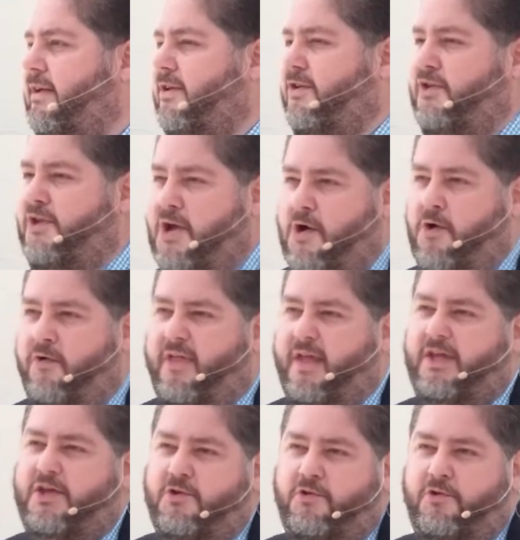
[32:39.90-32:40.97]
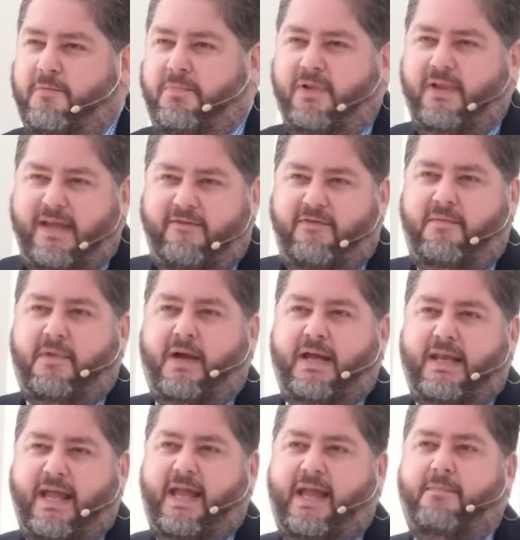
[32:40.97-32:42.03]
Know that you who believe in my
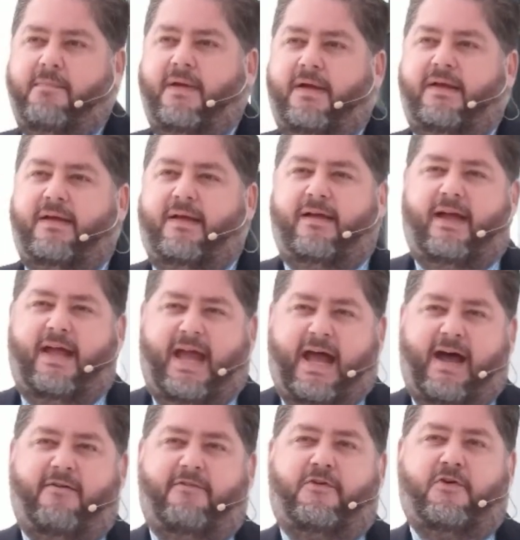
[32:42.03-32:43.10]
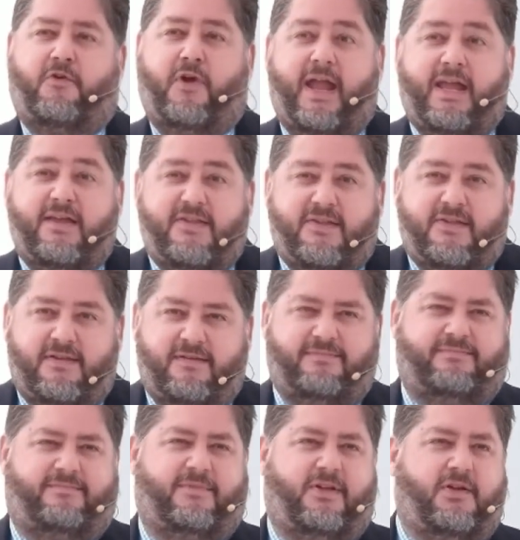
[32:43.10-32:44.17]
name have grace,
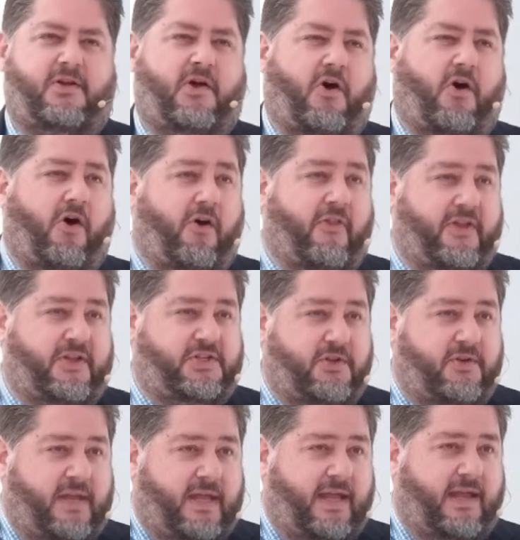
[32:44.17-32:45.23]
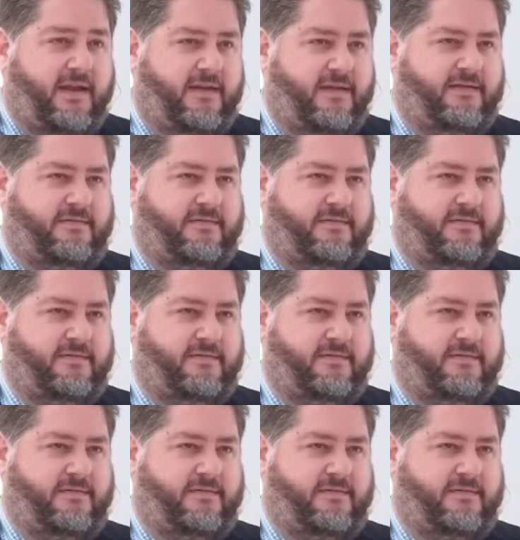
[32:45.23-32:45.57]
all that you need,